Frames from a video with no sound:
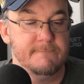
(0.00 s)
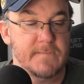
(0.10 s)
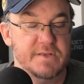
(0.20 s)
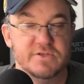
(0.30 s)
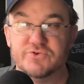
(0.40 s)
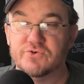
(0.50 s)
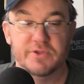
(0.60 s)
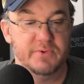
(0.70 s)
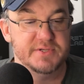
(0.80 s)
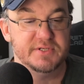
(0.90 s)
And this
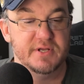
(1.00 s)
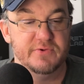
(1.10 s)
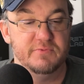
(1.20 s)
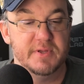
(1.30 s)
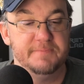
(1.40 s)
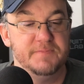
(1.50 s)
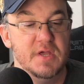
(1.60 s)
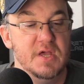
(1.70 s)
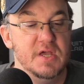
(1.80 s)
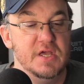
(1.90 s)
truly resonated with me.
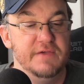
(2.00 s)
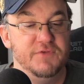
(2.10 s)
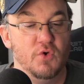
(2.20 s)
If